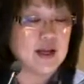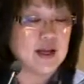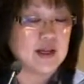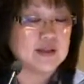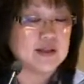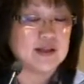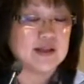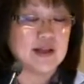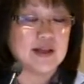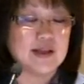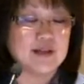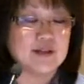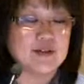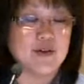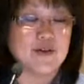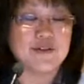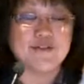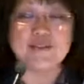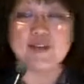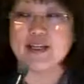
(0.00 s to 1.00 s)
You get
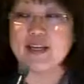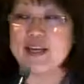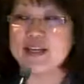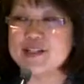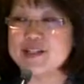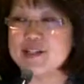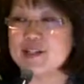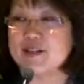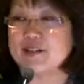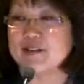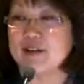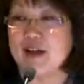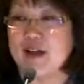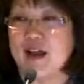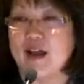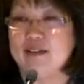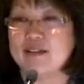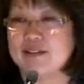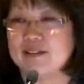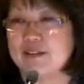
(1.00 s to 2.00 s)
notification,
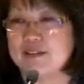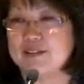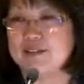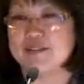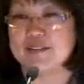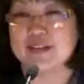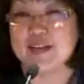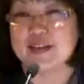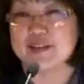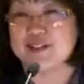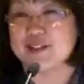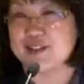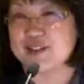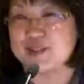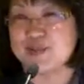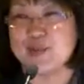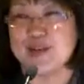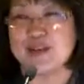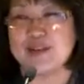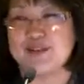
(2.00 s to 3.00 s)
and the notification,
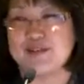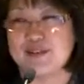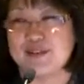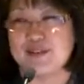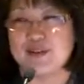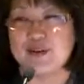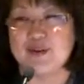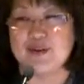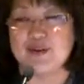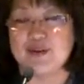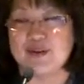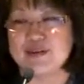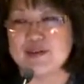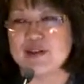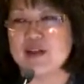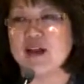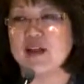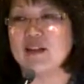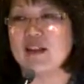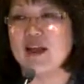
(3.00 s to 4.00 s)
as many of you know, is
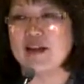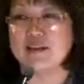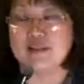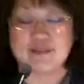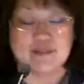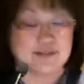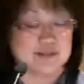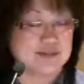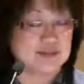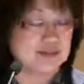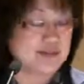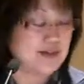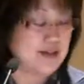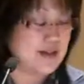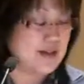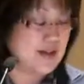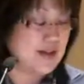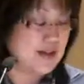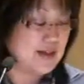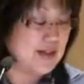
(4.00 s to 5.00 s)
a letter.
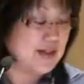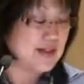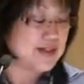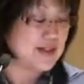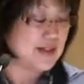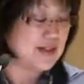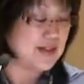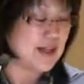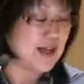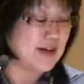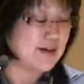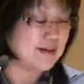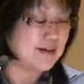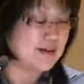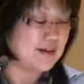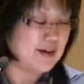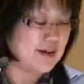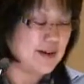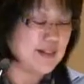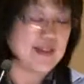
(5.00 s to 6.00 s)
It's a letter
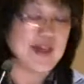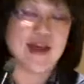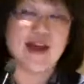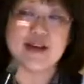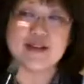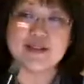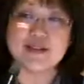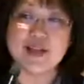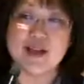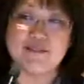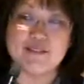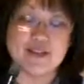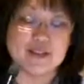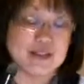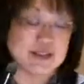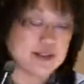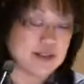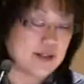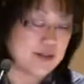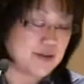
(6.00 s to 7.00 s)
that has 7
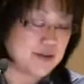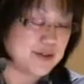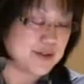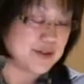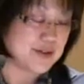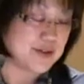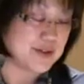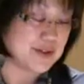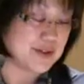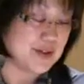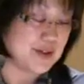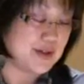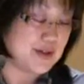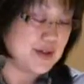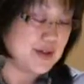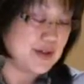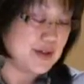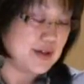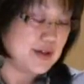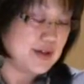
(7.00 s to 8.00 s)
enclosures.
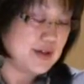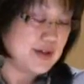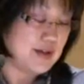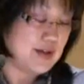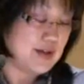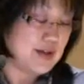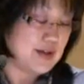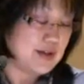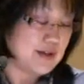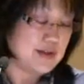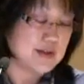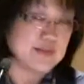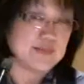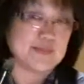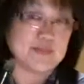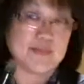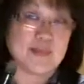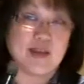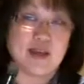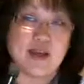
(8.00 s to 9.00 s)

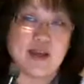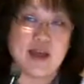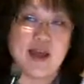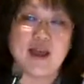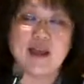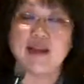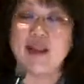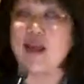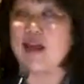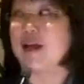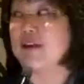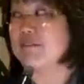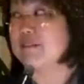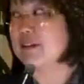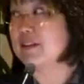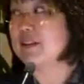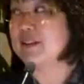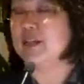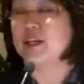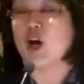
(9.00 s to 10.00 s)
Okay, and
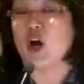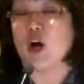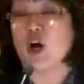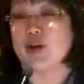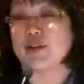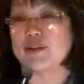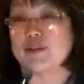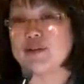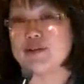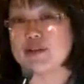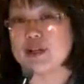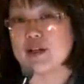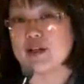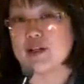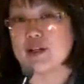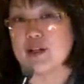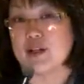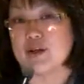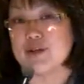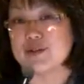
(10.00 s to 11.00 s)
everything on those
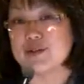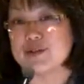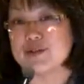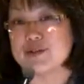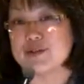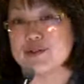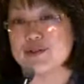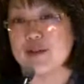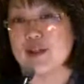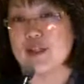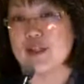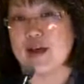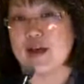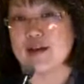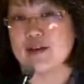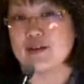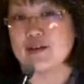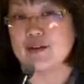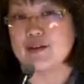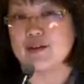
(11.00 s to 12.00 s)
enclosures
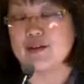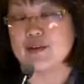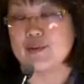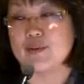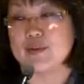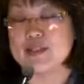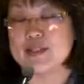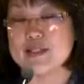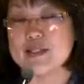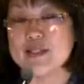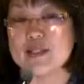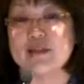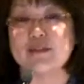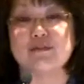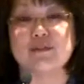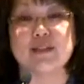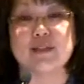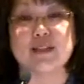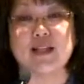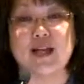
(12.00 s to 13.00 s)
that you receive
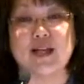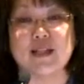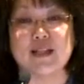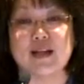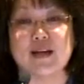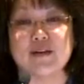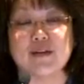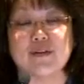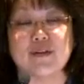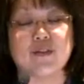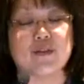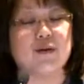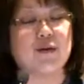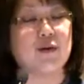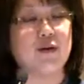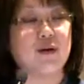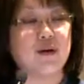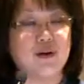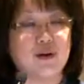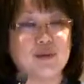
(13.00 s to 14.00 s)
with that letter, they're
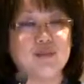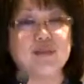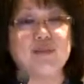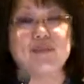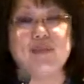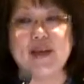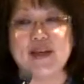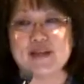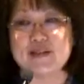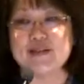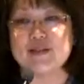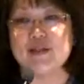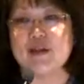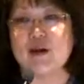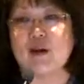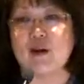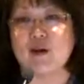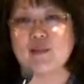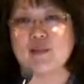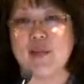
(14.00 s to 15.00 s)
all based
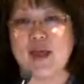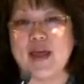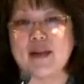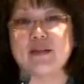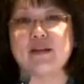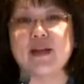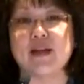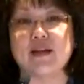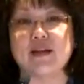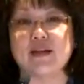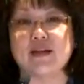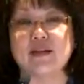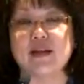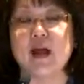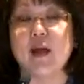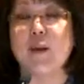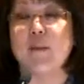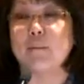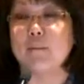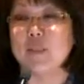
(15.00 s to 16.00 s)
on mandated
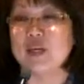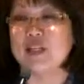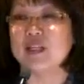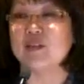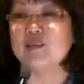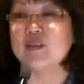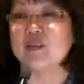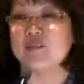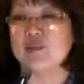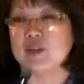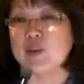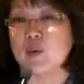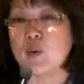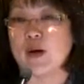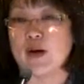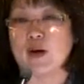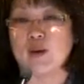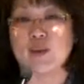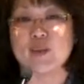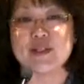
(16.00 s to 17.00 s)
minimum
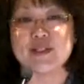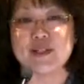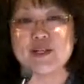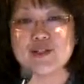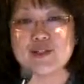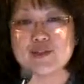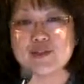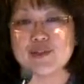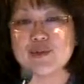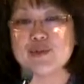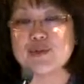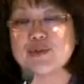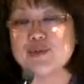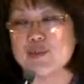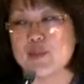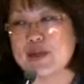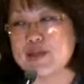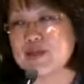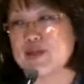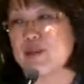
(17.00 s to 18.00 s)
requirements that your schools
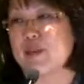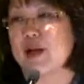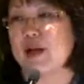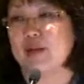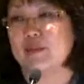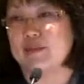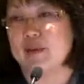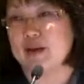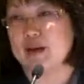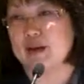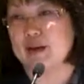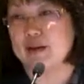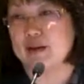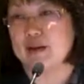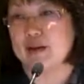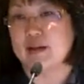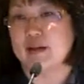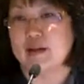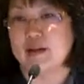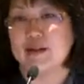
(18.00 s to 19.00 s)
must abide by,
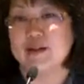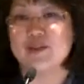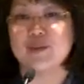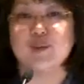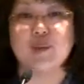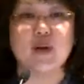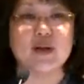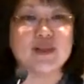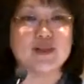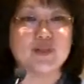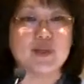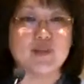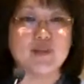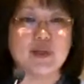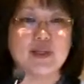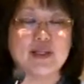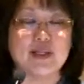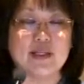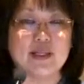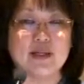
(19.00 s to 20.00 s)
that you must be
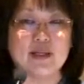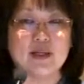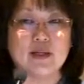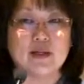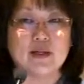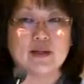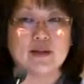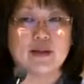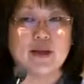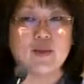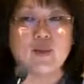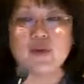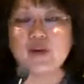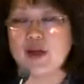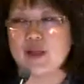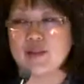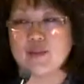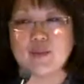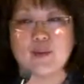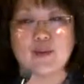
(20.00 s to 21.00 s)
meeting. Okay, we're
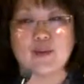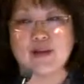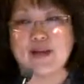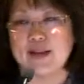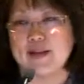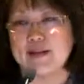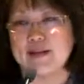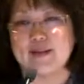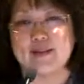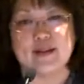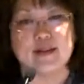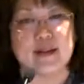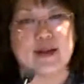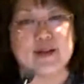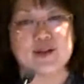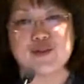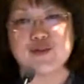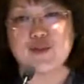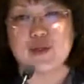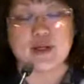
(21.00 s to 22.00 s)
not throwing anything
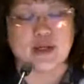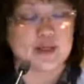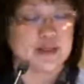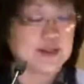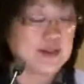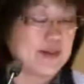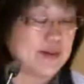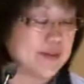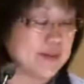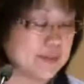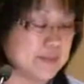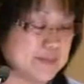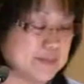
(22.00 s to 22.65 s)
extra in there.